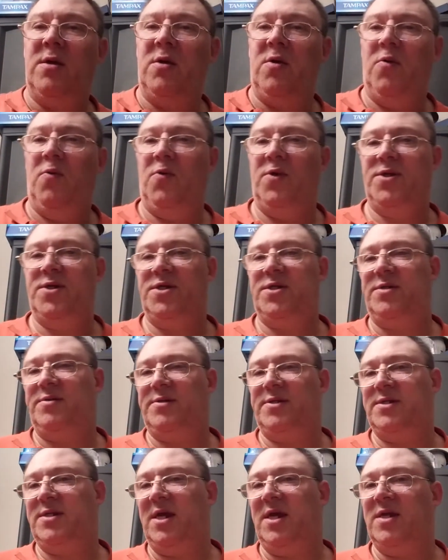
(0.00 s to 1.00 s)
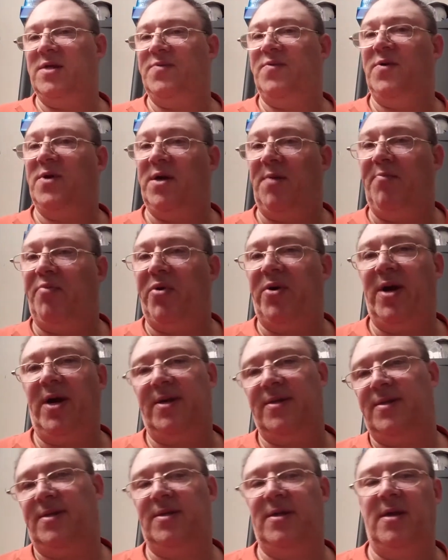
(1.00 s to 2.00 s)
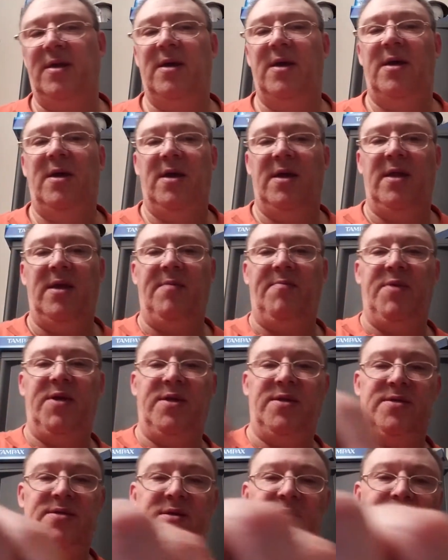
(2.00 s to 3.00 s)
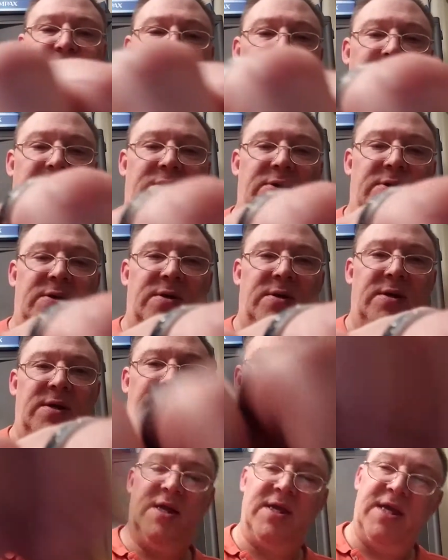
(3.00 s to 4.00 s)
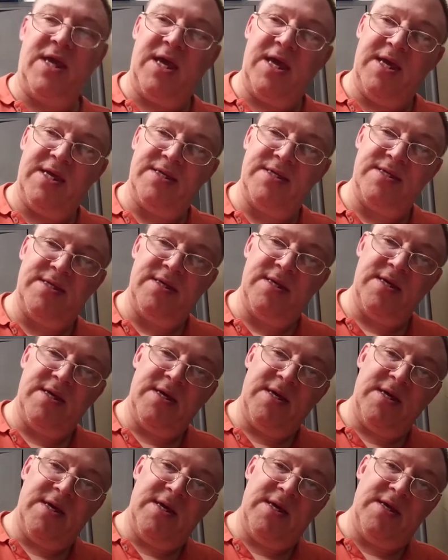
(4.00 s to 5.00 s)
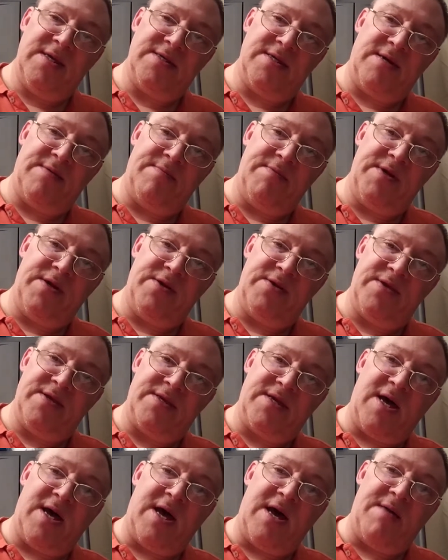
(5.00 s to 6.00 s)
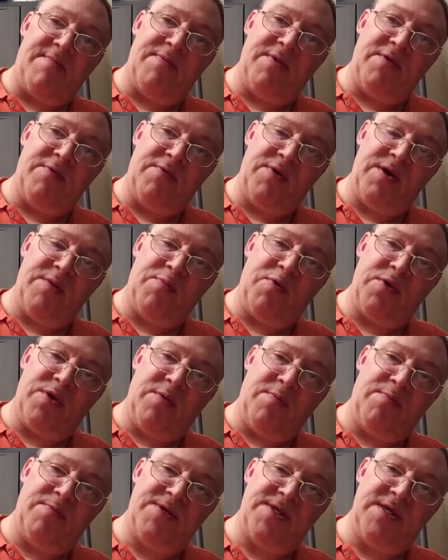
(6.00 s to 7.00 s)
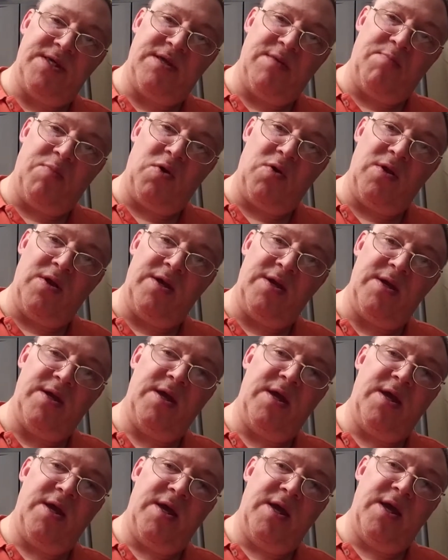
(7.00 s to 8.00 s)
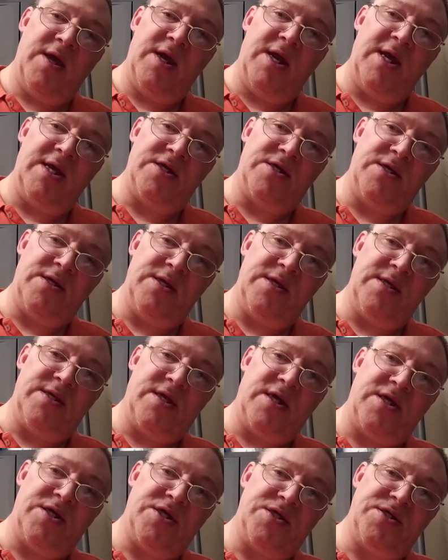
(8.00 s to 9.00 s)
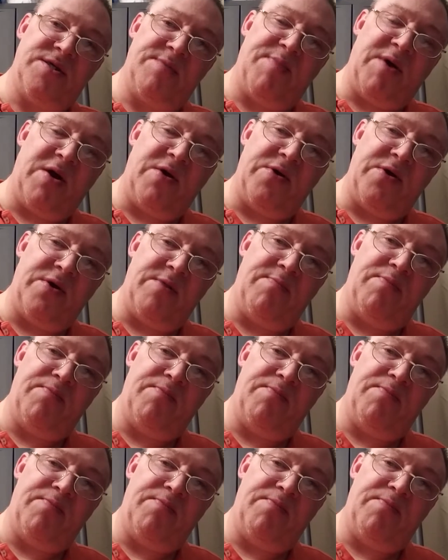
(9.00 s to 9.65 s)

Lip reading: which stands for compressed. That means the powder in the case is up near the top. That when you seat the bullet, it actually touches the powder,